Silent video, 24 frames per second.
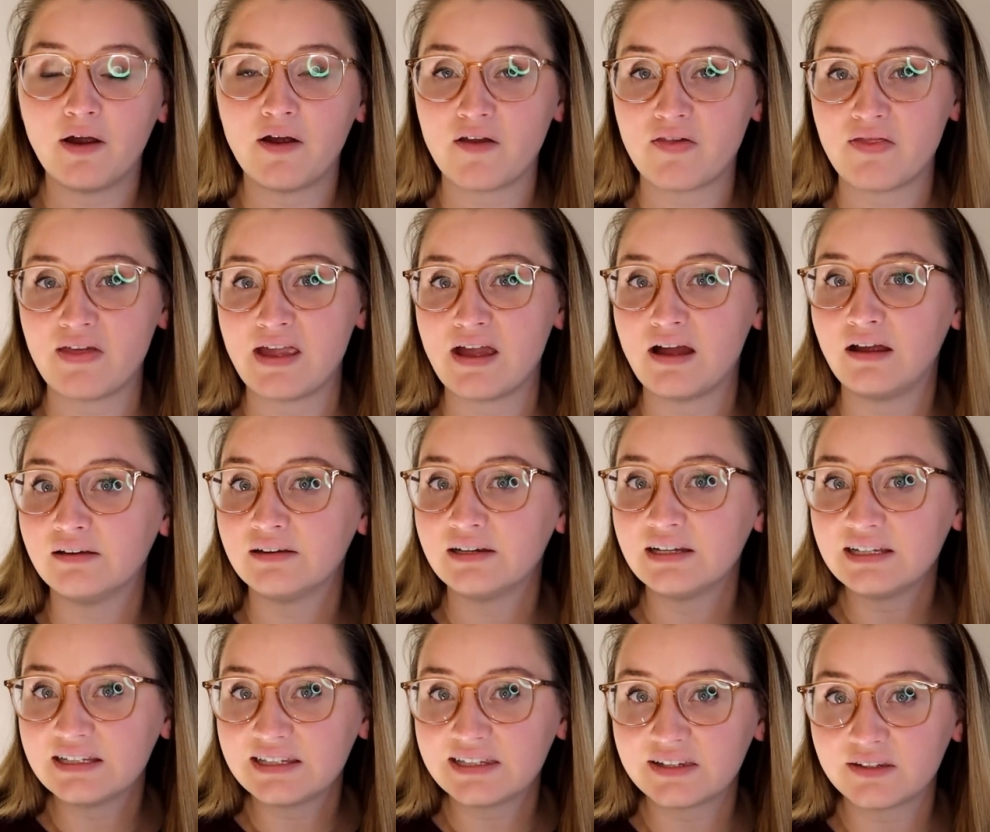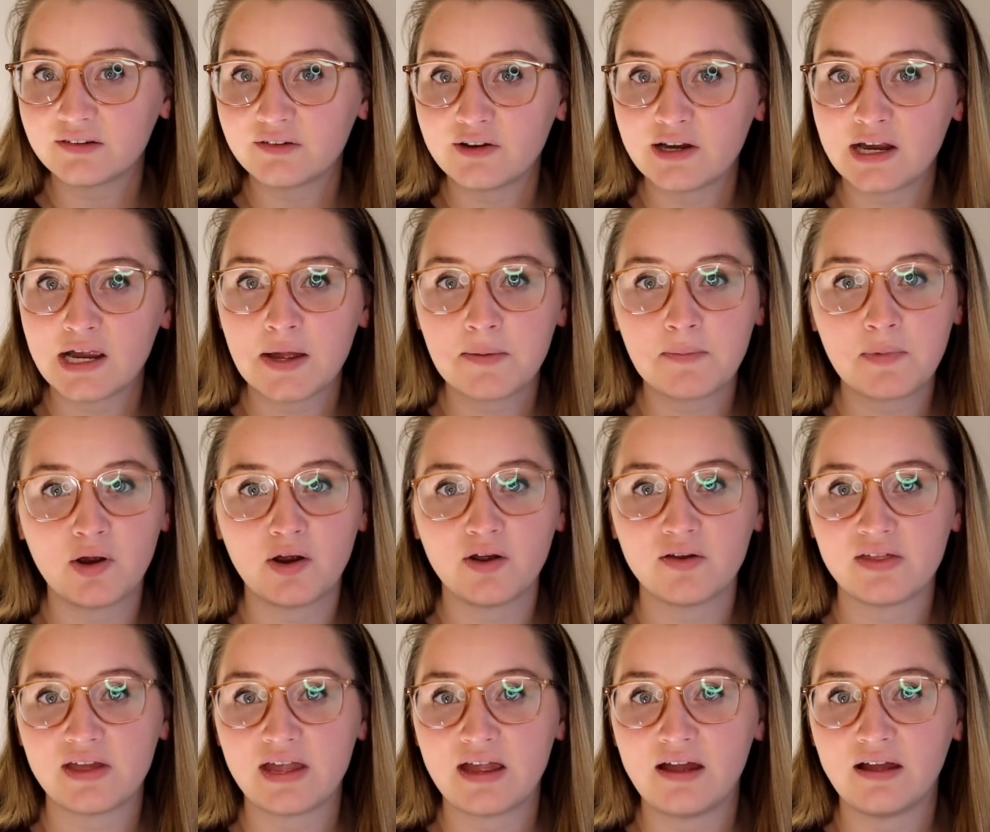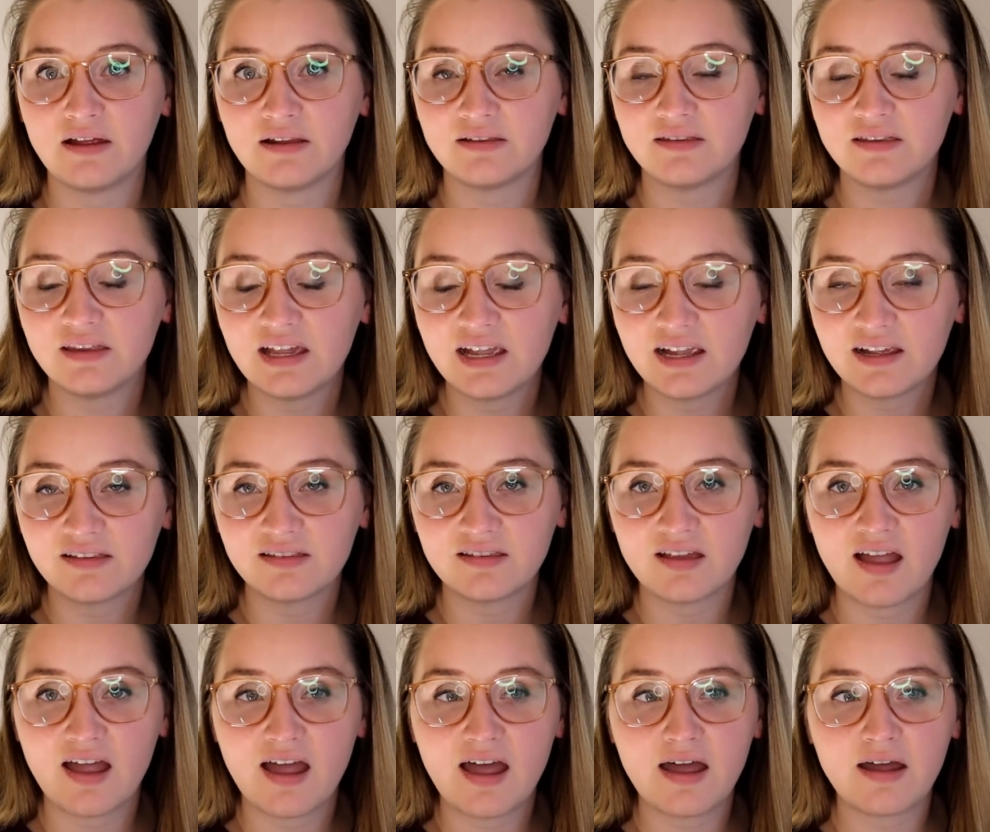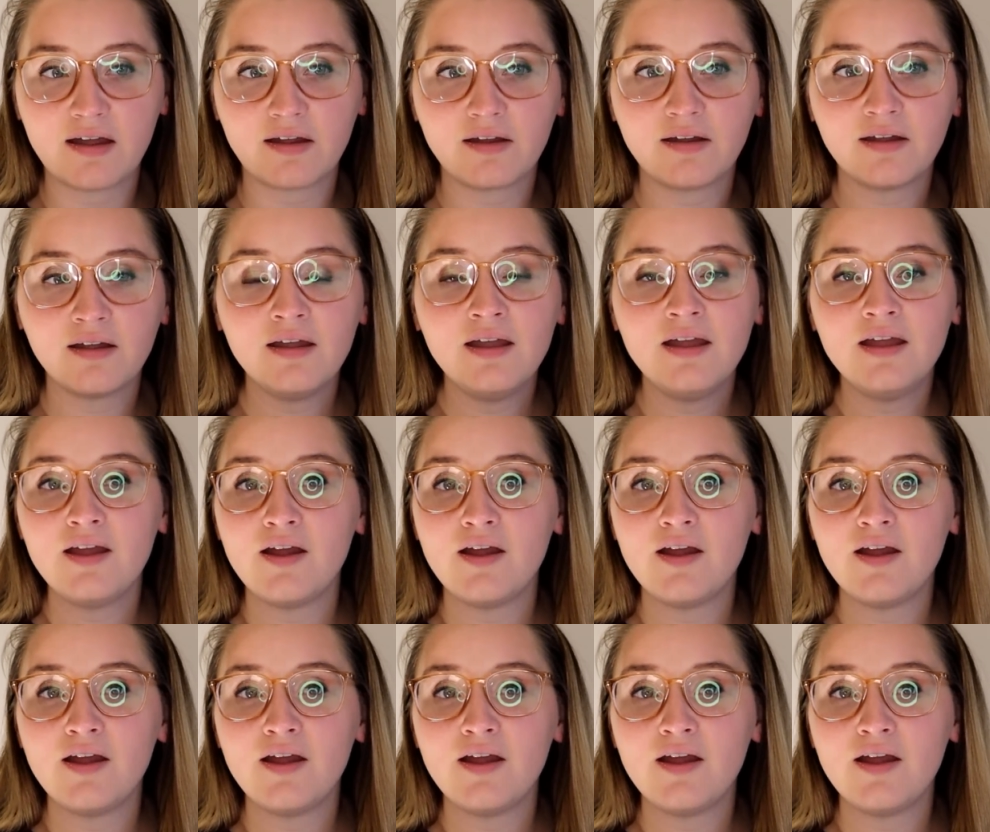Are they on Instagram? Are they on TikTok?